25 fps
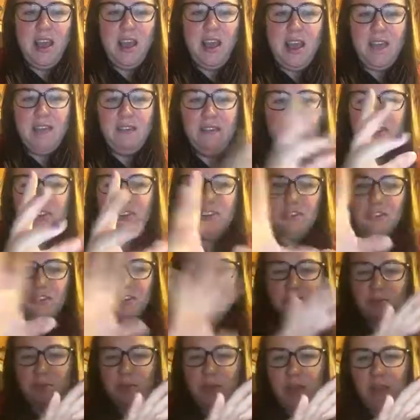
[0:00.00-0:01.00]
I even took a
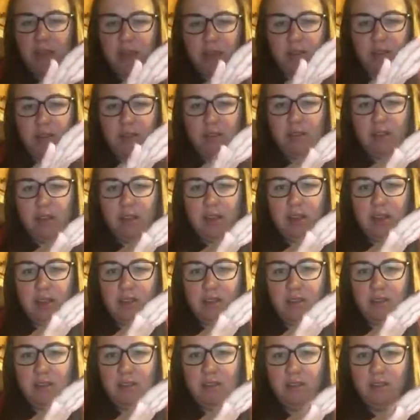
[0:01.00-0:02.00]
square
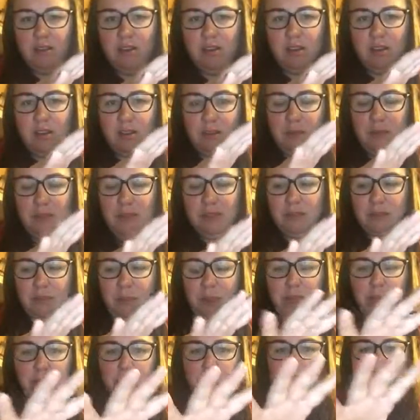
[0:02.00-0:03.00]
and on a piece of
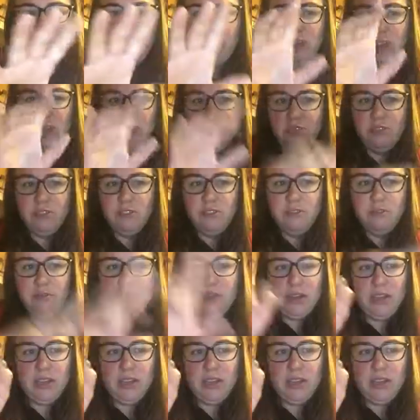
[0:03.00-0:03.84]
paper that I drew,